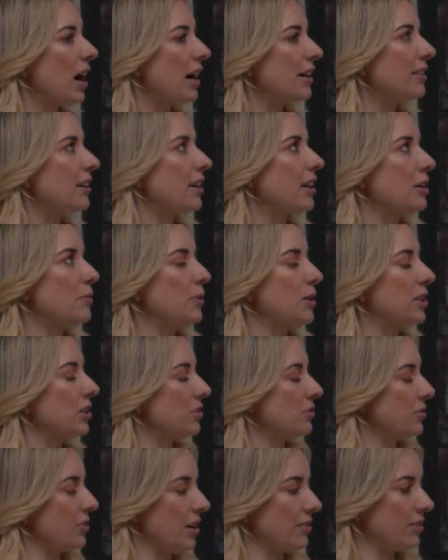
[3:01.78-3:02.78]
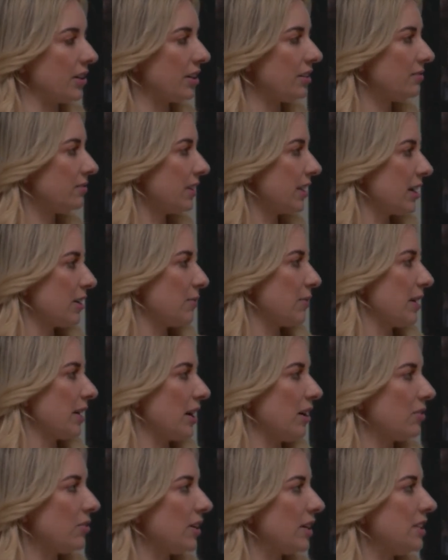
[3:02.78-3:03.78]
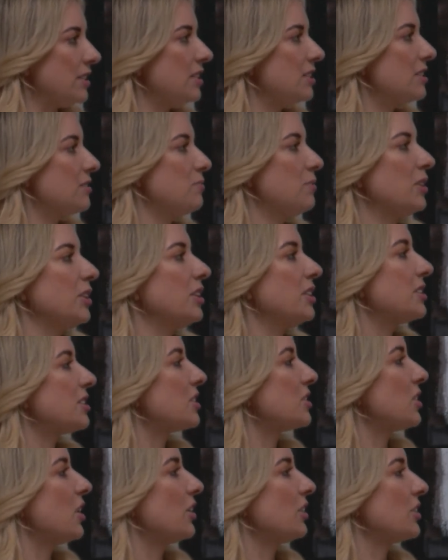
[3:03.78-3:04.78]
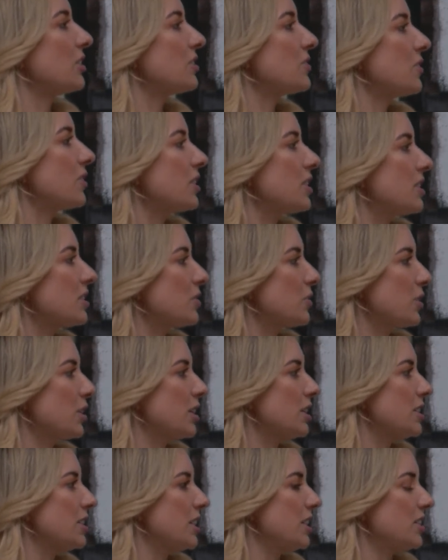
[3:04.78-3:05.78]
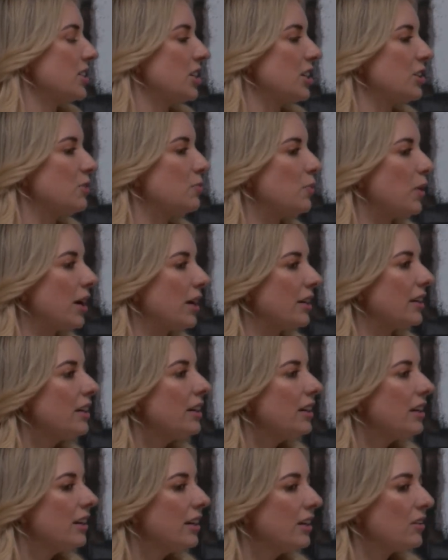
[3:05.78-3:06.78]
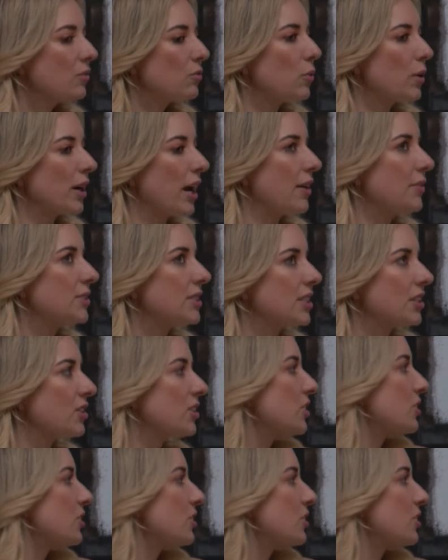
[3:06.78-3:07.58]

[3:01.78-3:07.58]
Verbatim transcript: I thought I'd be there forever. Like, I'm like, I'll raise millions of dollars for this organization. But when I was there,